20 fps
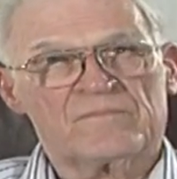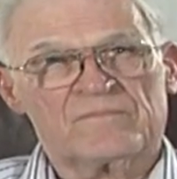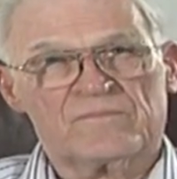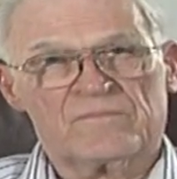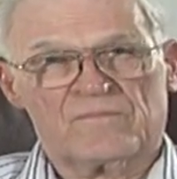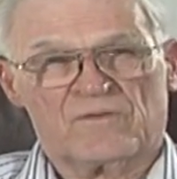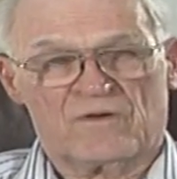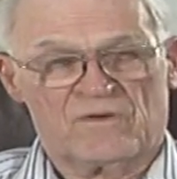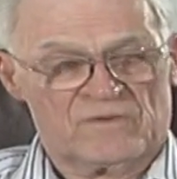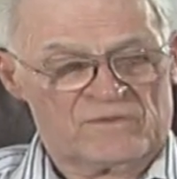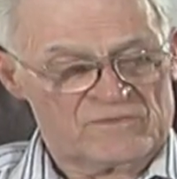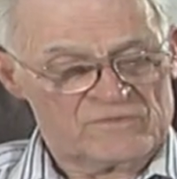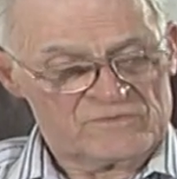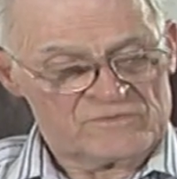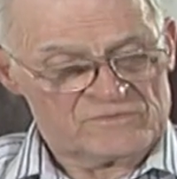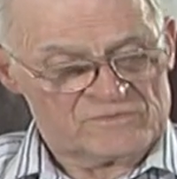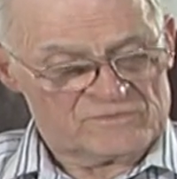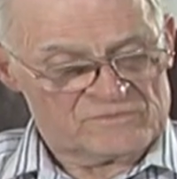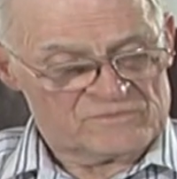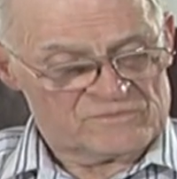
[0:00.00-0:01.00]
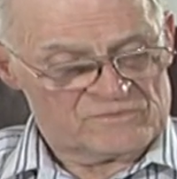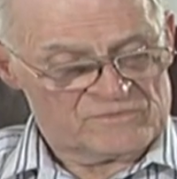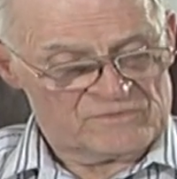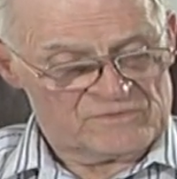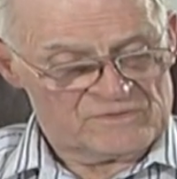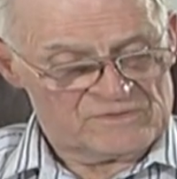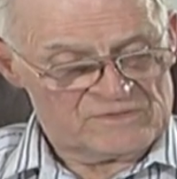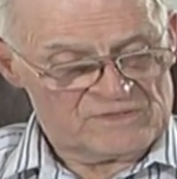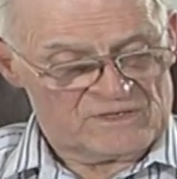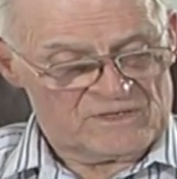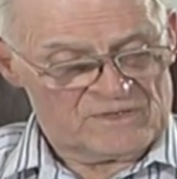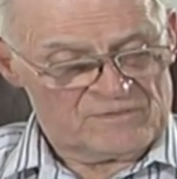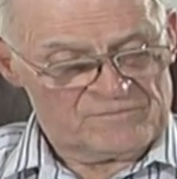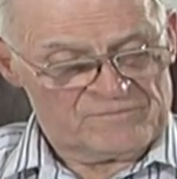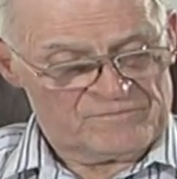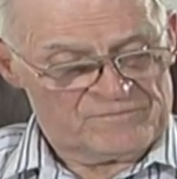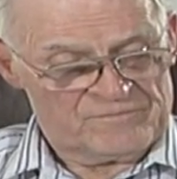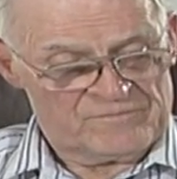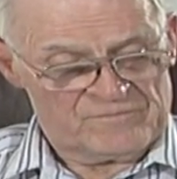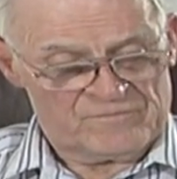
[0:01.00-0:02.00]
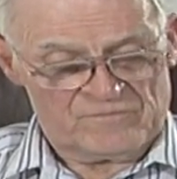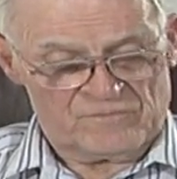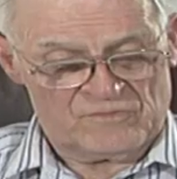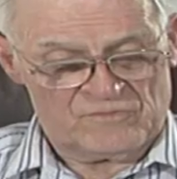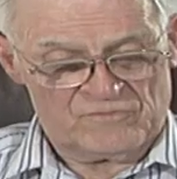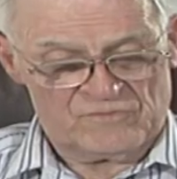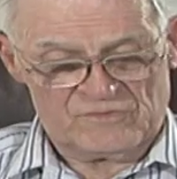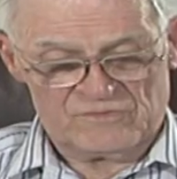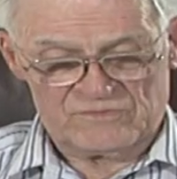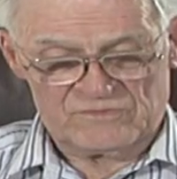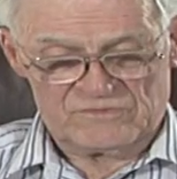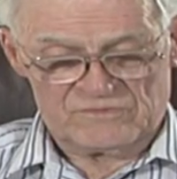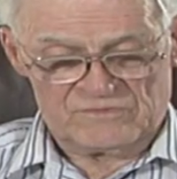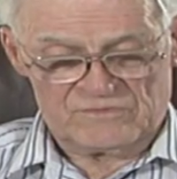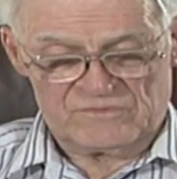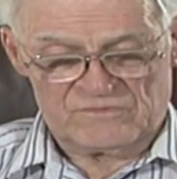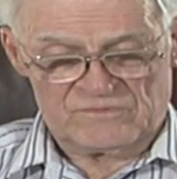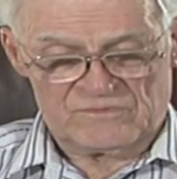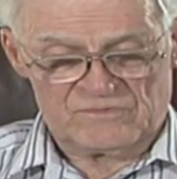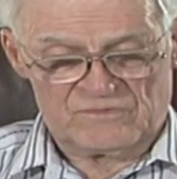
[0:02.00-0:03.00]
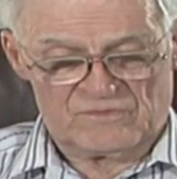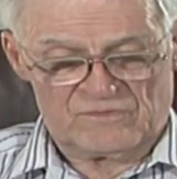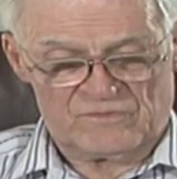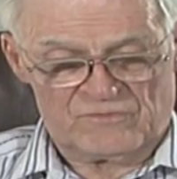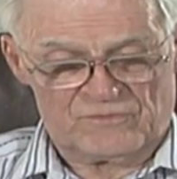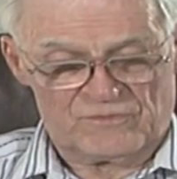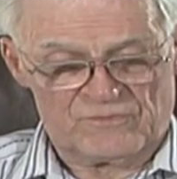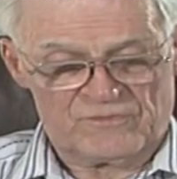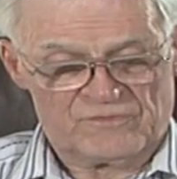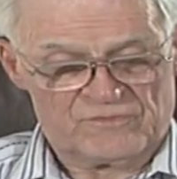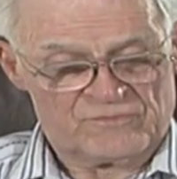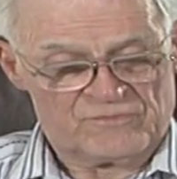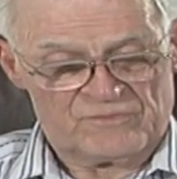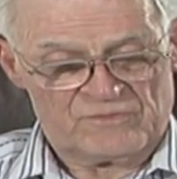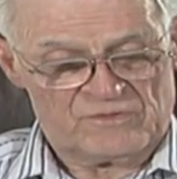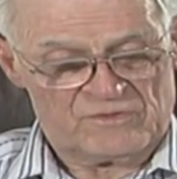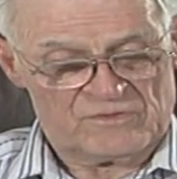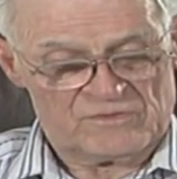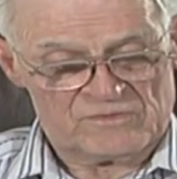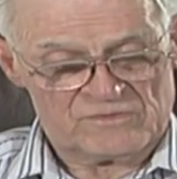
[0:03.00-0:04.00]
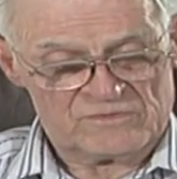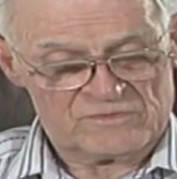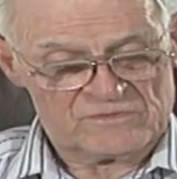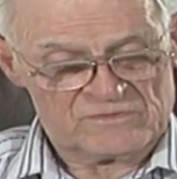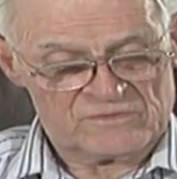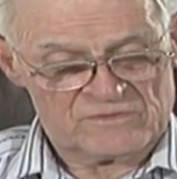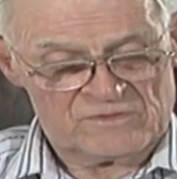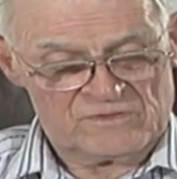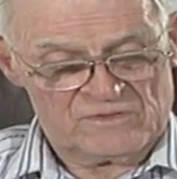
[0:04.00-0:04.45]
honors during the time of his 33 years.